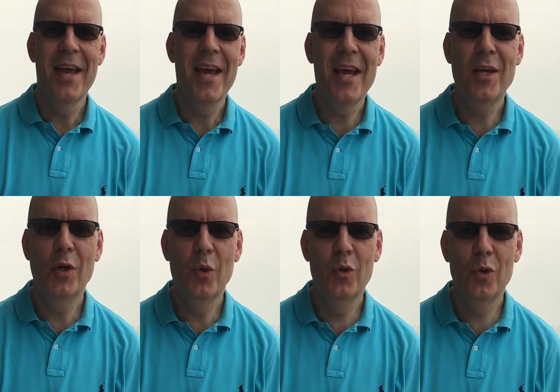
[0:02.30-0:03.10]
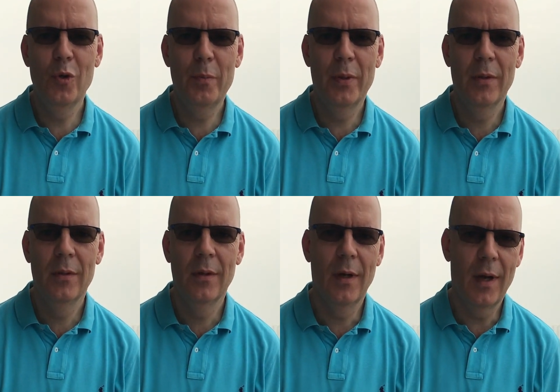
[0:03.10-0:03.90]
Hey YouTube,
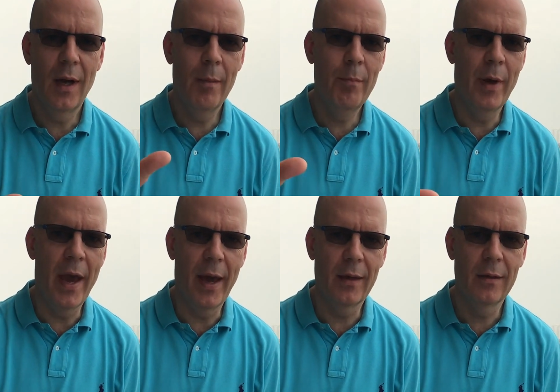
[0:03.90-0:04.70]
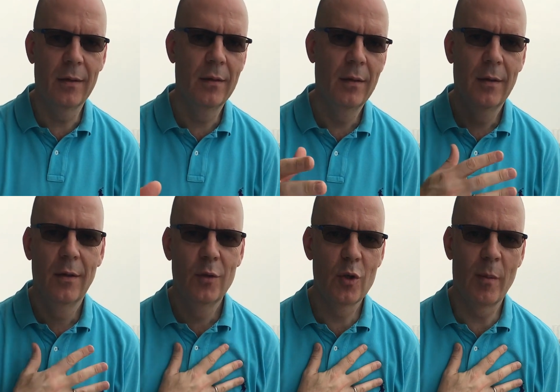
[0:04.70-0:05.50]
I'm back.
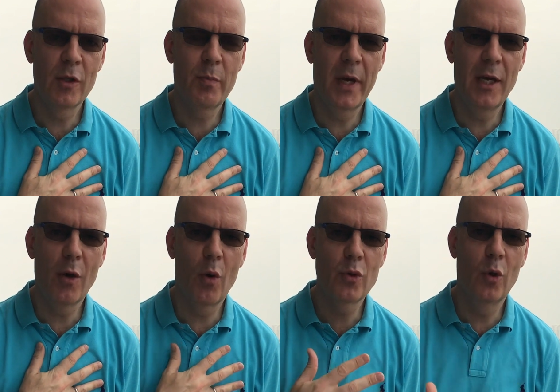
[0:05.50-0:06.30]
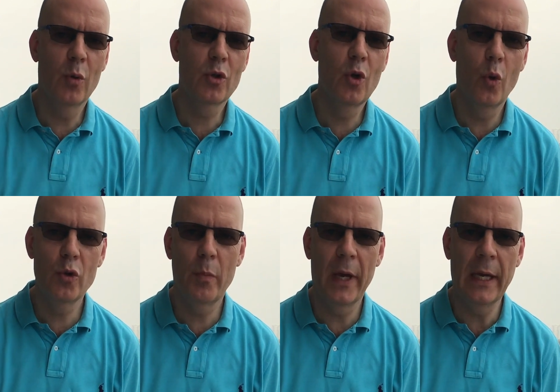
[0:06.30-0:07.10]
Tomas Bay, also known as
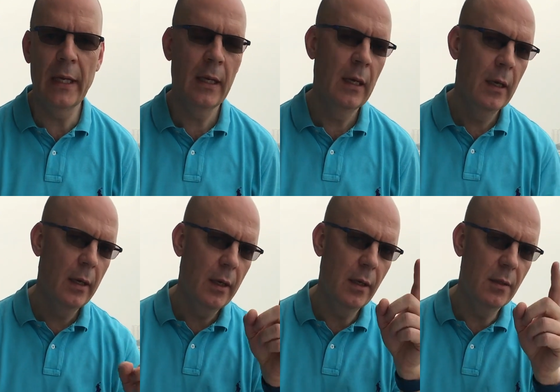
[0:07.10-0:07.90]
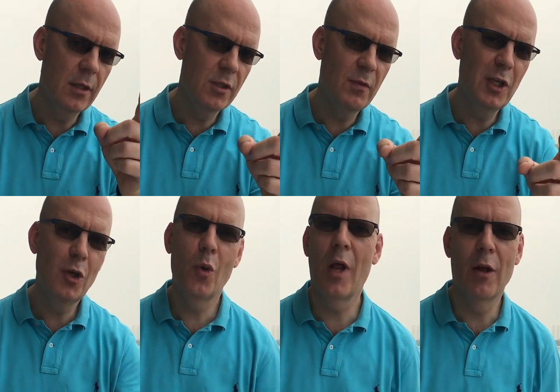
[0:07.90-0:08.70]
Coach Bay. In this
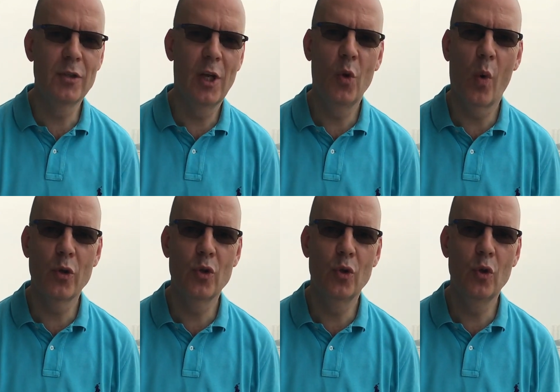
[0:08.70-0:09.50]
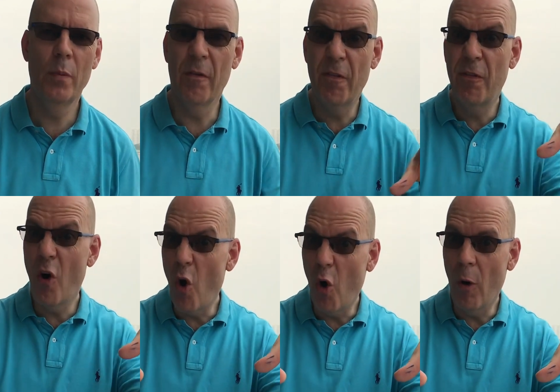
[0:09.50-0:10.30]
video, I'll tell you what to do
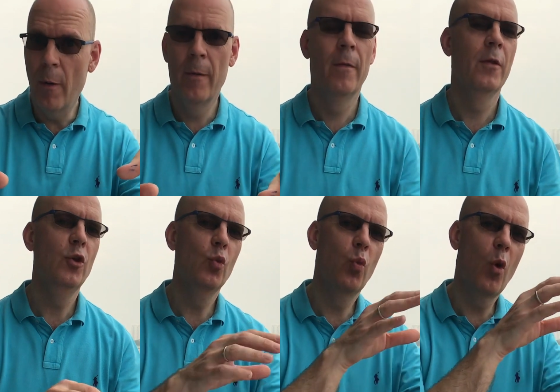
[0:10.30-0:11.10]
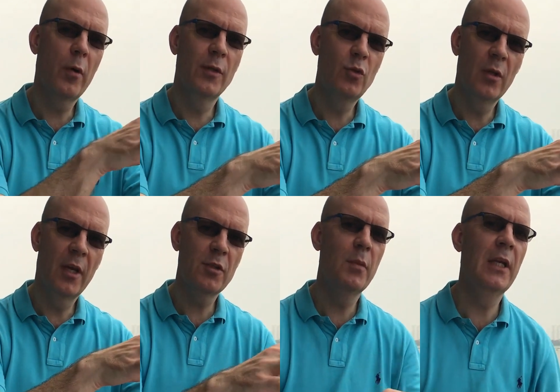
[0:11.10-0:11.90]
before you walk into the
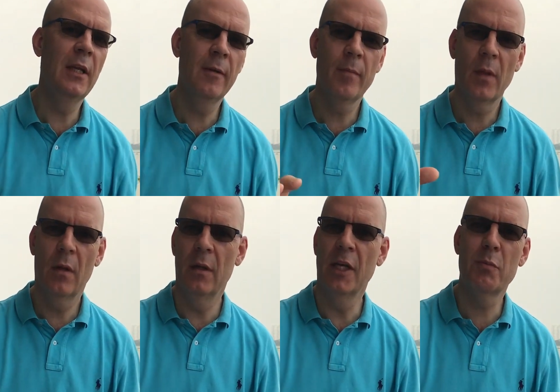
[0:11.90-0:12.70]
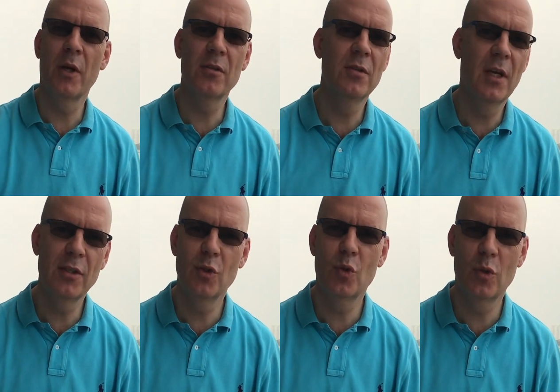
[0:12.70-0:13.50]
next meeting or the next
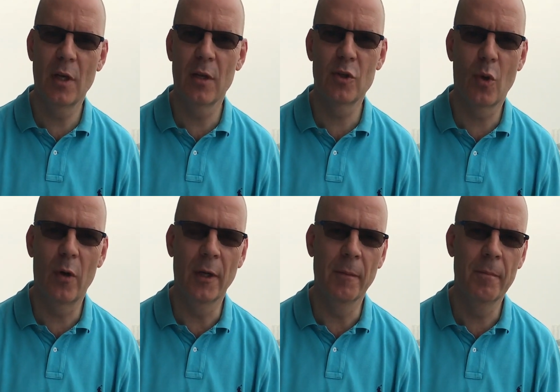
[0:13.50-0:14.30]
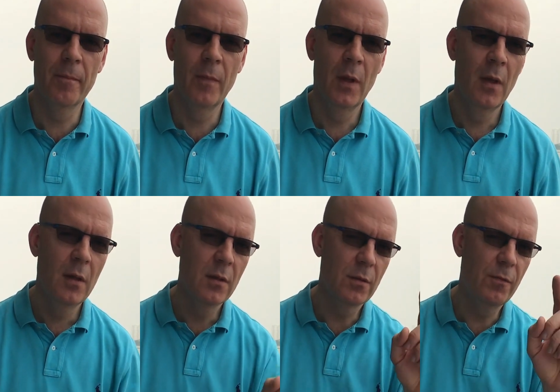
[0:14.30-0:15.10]
presentation to tell a story.
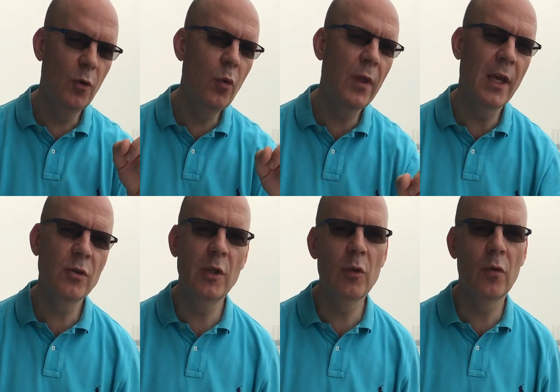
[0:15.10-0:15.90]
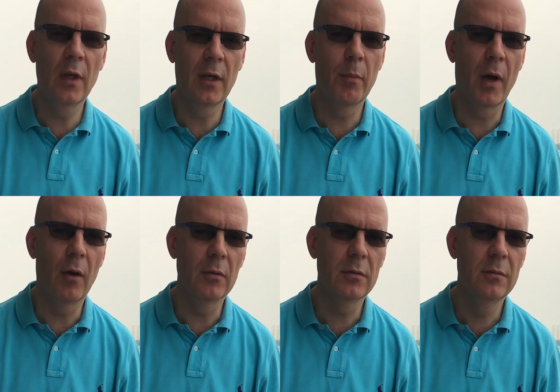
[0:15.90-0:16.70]
There's a few things you need to think
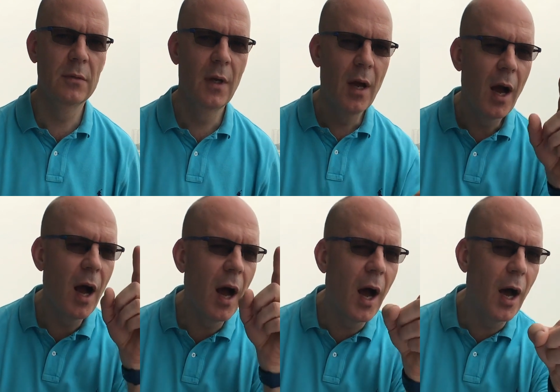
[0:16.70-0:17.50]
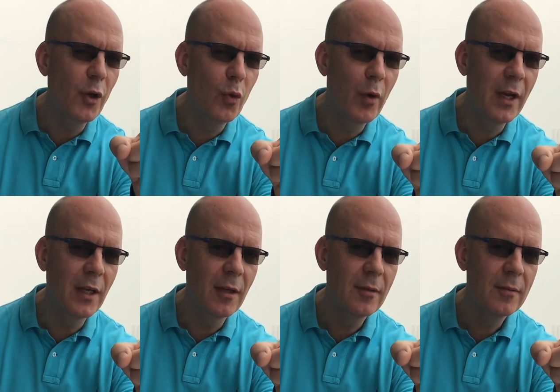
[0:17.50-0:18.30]
about. Are you ready?